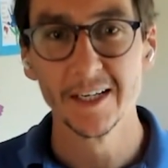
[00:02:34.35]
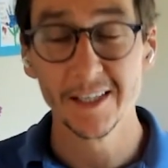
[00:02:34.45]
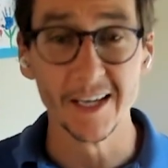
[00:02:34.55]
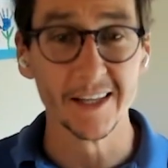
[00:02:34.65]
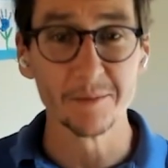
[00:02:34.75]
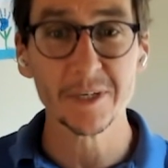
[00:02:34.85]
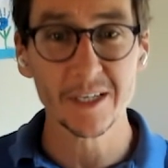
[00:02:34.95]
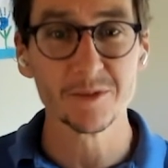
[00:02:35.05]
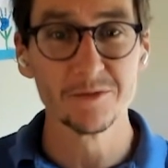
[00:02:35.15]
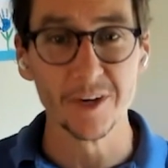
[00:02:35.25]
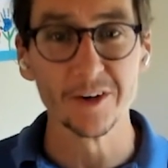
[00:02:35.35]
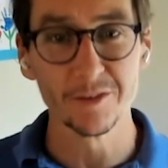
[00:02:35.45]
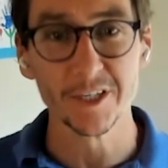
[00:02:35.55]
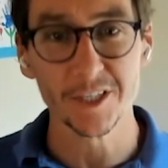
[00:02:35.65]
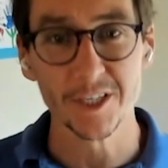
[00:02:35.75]
Yeah, that becomes very,
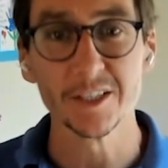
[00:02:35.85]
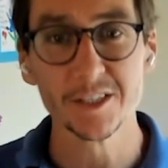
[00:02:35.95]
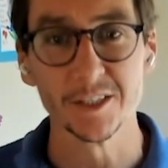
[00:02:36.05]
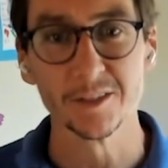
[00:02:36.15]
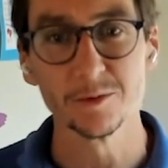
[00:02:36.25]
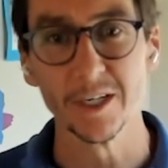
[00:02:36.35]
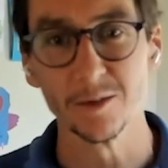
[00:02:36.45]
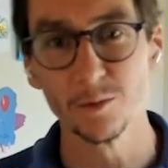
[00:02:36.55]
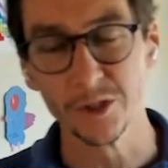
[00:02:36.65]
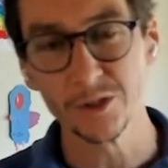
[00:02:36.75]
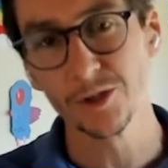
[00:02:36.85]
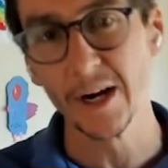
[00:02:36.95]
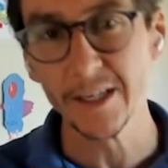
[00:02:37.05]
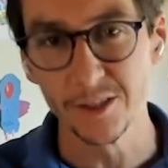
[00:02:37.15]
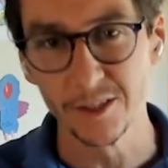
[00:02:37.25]
very challenging when what you
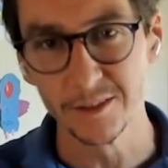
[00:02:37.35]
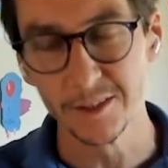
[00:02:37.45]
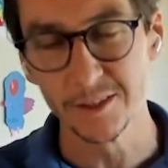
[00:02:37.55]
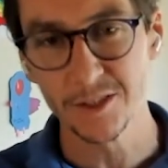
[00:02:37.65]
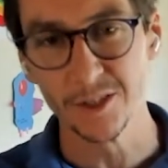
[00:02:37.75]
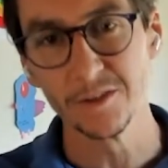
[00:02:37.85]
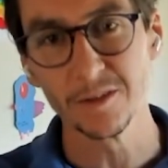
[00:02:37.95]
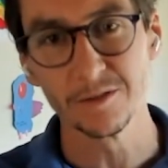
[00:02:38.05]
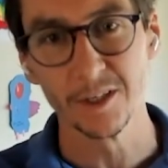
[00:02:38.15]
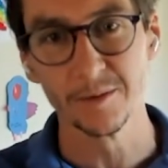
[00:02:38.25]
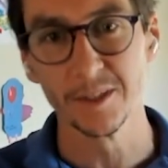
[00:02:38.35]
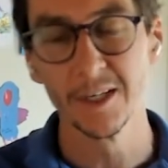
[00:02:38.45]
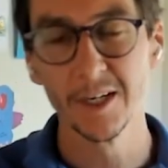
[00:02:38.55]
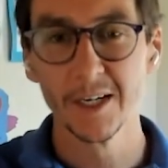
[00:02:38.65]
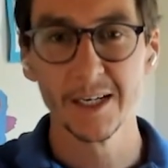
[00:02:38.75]
trained on the serving environment,
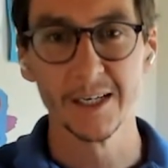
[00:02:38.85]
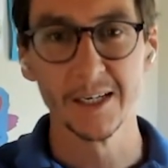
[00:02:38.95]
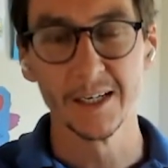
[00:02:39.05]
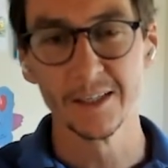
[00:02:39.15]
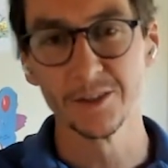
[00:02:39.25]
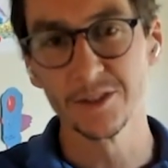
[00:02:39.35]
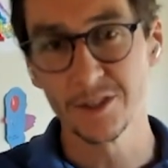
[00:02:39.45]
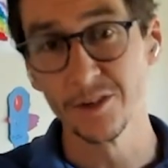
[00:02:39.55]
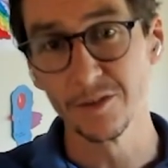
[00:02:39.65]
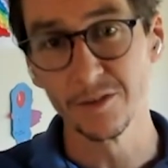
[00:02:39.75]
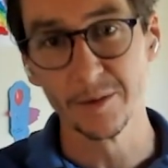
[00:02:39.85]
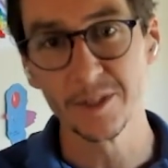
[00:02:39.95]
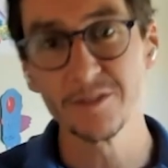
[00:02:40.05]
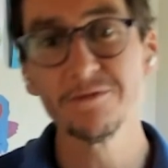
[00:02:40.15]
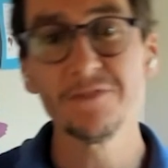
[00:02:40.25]
on the server
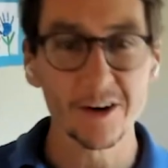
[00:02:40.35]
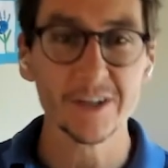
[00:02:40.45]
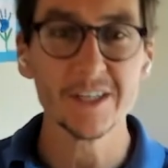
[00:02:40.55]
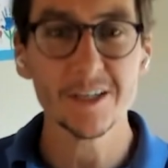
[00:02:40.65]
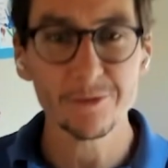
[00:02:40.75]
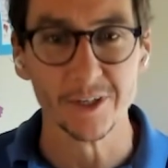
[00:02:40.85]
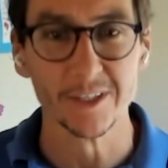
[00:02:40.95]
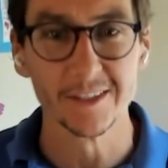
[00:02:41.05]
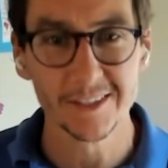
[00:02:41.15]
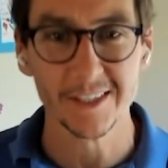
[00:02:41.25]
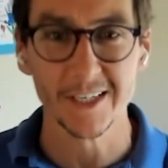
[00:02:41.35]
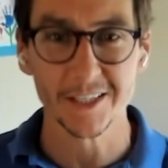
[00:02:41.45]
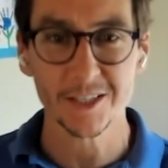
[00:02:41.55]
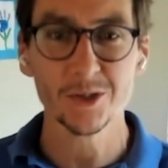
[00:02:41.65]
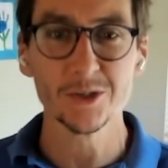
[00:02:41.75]
environment, is very different to the
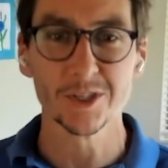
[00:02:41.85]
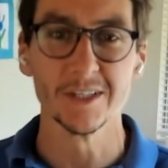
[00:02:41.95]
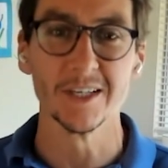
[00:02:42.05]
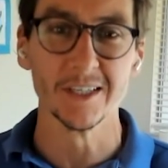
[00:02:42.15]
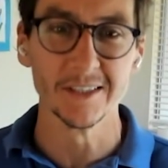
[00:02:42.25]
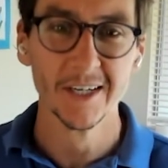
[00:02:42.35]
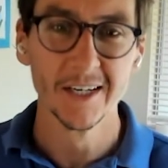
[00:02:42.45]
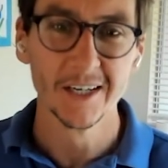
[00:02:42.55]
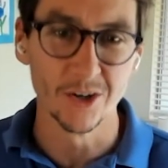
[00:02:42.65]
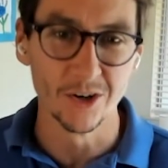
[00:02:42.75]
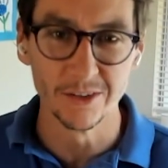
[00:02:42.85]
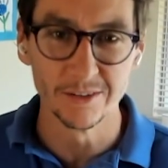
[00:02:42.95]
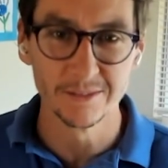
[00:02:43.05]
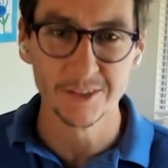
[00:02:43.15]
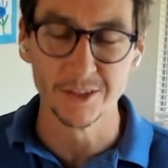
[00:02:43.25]
execution than
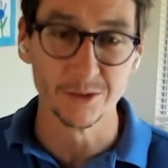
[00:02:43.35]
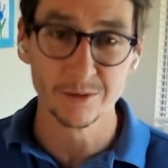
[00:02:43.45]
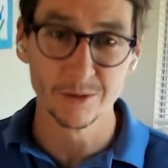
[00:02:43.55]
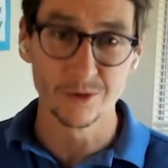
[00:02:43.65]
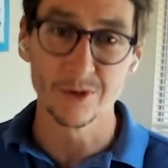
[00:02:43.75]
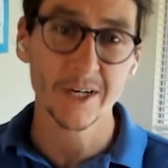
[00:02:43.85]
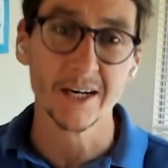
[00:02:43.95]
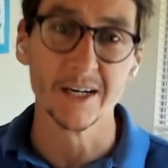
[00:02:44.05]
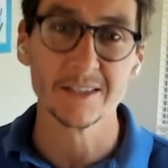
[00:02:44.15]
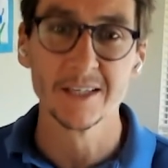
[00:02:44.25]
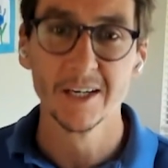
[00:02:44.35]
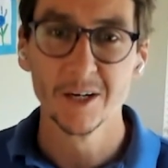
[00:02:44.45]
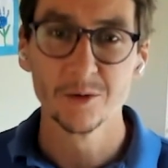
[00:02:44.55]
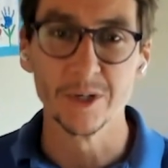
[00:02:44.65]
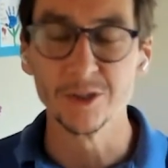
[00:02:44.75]
on, you know, the raw cars.
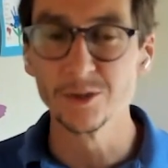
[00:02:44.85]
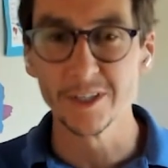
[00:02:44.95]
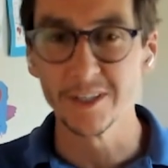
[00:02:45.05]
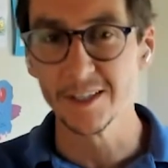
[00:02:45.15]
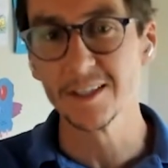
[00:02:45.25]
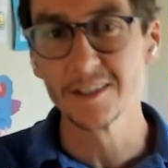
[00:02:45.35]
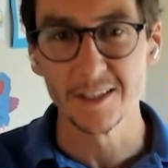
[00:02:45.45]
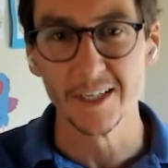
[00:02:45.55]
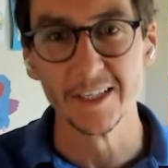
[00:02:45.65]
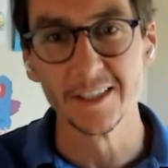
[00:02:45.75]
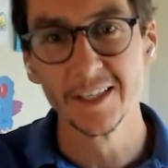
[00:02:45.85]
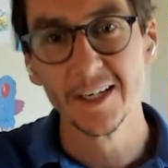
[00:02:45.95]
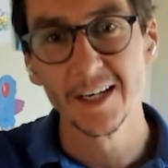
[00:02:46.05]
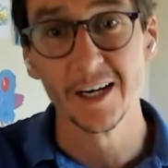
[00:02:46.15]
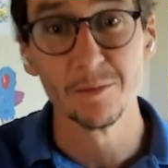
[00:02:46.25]
When you look at things like
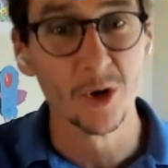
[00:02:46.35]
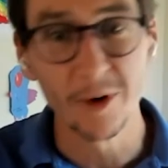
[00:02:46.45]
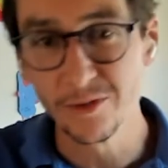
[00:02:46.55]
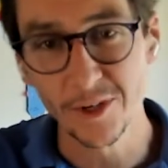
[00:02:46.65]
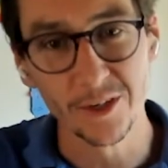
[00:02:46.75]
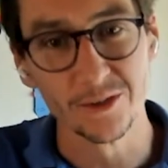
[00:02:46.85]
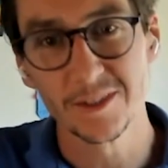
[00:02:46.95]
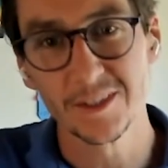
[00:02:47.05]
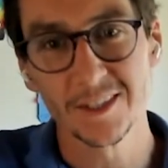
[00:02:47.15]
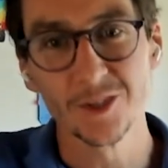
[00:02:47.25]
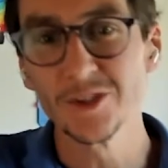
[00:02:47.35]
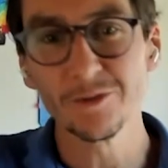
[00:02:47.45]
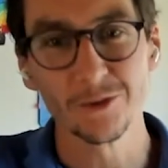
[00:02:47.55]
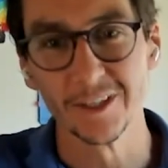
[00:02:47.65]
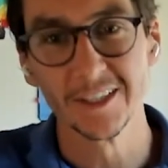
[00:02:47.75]
mobile phones, it's no
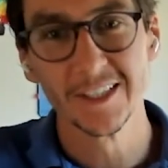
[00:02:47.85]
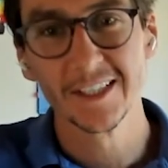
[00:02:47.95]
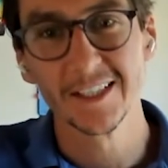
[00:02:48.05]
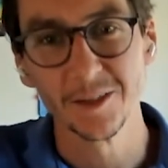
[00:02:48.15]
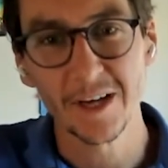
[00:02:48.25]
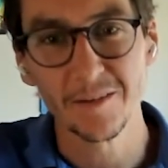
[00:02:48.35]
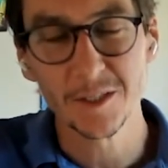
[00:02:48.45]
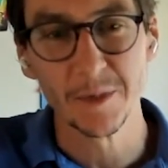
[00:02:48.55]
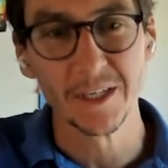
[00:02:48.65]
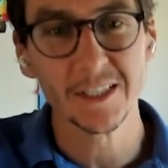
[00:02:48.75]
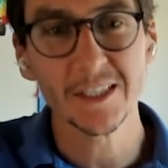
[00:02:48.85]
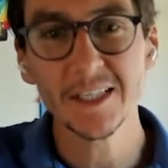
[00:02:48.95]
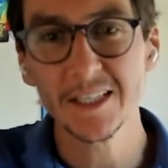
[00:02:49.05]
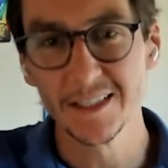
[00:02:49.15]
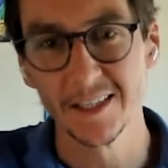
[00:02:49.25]
different. Like, having spent
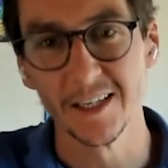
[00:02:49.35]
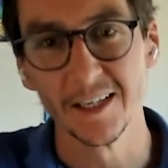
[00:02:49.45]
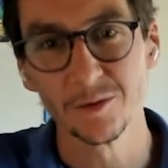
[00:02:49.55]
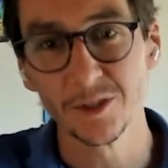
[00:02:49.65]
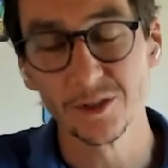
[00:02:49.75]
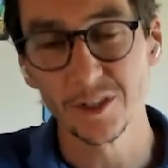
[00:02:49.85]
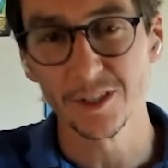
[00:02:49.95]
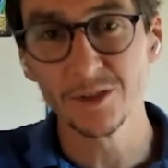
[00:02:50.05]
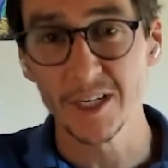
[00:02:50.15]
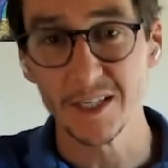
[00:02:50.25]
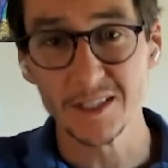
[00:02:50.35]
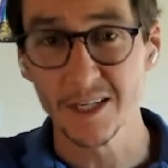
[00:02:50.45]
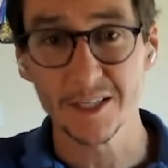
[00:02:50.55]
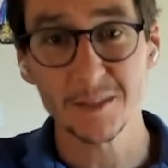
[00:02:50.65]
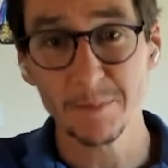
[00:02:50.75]
years there, when you look at use cases
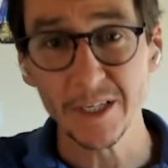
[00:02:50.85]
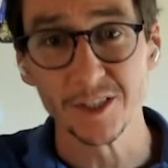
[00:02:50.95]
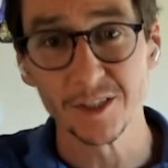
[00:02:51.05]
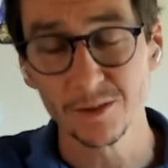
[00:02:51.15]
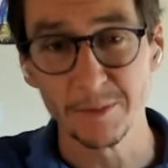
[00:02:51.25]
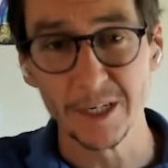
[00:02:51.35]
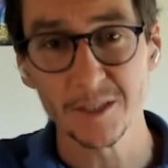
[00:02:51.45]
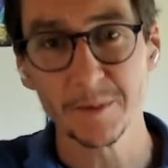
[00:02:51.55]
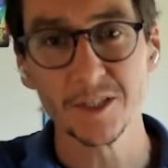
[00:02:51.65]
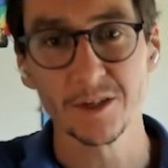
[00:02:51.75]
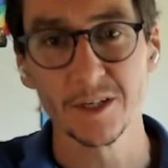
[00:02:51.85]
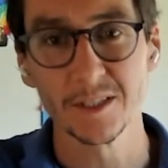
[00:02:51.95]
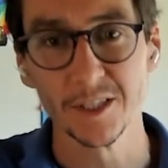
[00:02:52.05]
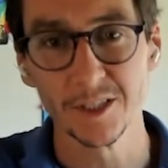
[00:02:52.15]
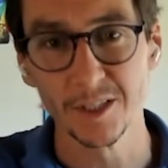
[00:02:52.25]
like speech, automatic speech
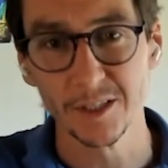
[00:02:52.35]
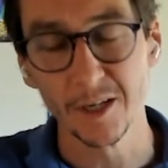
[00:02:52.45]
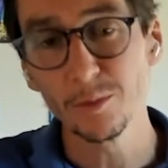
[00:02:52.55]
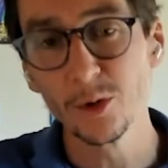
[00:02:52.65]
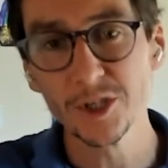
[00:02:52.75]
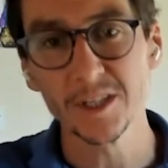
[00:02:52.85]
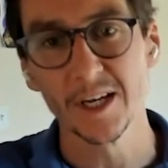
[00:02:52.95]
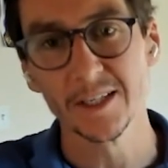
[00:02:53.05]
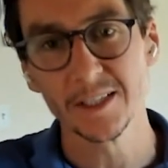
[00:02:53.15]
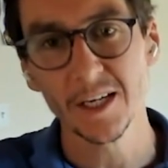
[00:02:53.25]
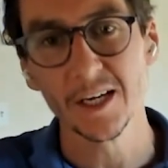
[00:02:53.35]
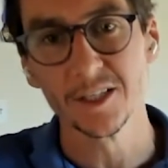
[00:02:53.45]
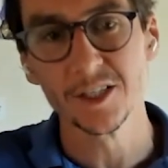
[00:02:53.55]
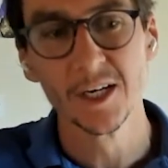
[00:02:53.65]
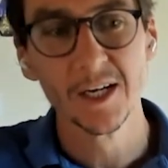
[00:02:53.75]
translation, and pushing that to the
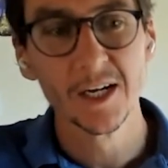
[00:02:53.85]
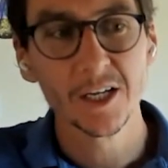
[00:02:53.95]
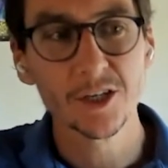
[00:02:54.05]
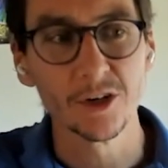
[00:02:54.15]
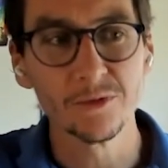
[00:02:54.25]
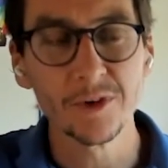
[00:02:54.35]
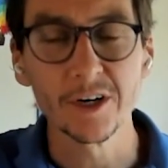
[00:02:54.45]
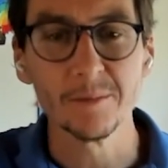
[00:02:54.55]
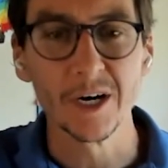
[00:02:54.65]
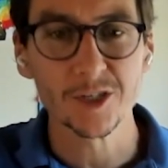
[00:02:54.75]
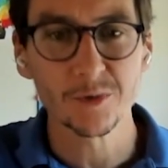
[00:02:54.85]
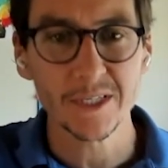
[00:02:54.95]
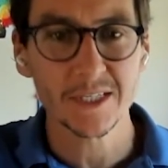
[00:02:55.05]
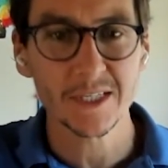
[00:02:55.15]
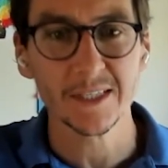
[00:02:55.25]
edge, you know, very much we
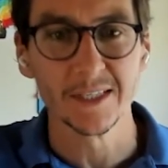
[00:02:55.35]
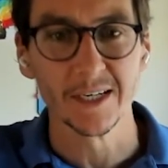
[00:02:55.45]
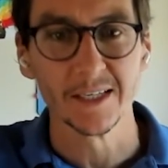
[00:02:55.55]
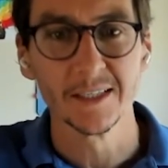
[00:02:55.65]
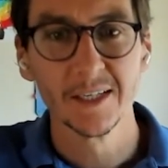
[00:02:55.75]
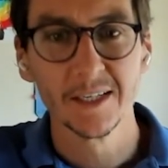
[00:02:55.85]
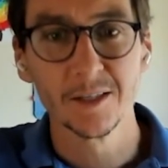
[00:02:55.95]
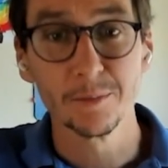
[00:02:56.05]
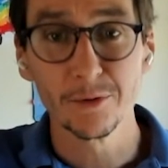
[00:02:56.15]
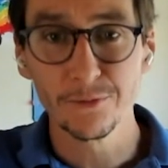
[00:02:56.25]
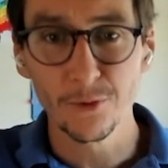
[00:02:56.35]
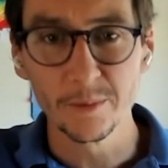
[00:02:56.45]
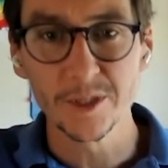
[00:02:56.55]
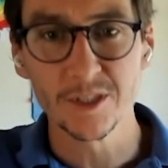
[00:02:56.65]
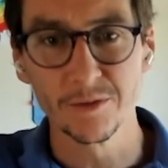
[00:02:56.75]
see that the
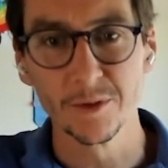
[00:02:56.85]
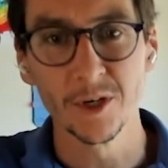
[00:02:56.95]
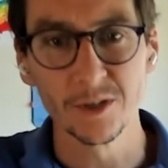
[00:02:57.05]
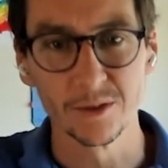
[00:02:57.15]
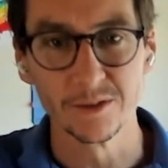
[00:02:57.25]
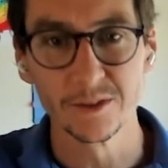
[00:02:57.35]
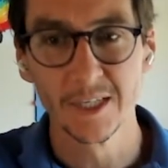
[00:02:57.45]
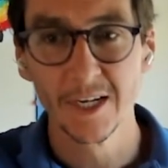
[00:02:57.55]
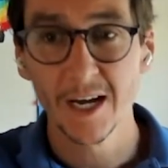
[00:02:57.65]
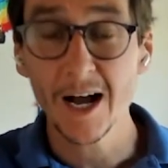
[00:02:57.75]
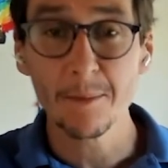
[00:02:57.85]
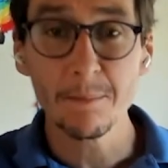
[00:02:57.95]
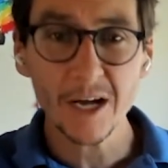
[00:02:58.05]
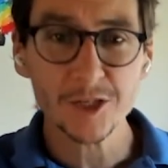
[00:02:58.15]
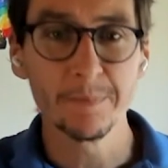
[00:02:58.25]
performance of the models are
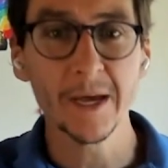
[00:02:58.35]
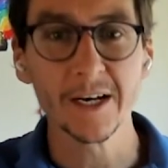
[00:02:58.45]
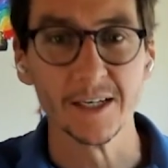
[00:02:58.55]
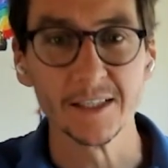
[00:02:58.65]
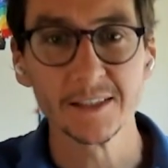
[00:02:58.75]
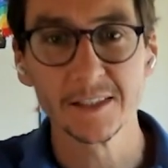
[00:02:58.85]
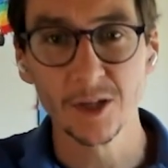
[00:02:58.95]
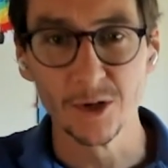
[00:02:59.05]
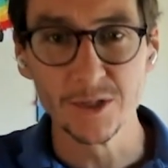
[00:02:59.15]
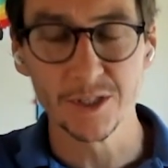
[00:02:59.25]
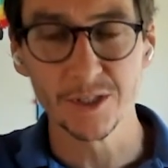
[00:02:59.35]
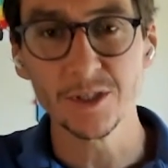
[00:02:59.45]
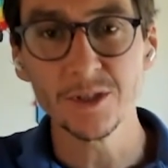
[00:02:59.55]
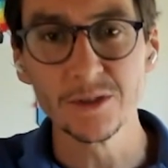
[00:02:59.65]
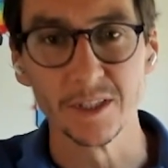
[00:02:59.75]
much better closer to
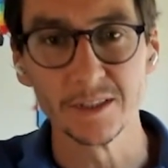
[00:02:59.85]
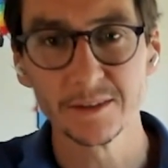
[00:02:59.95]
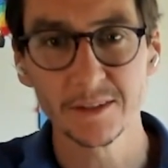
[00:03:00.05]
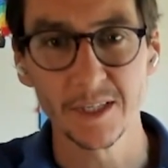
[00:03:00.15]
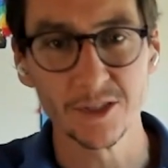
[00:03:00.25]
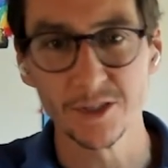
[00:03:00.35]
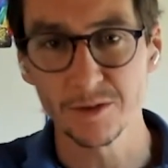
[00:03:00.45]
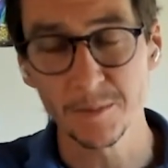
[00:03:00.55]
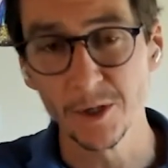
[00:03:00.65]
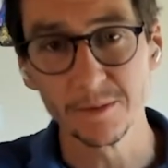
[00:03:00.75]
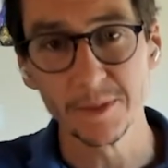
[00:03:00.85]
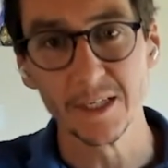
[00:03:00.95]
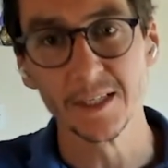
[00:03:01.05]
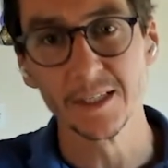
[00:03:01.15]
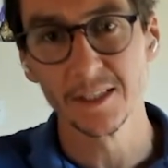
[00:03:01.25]
the user. They just respond better,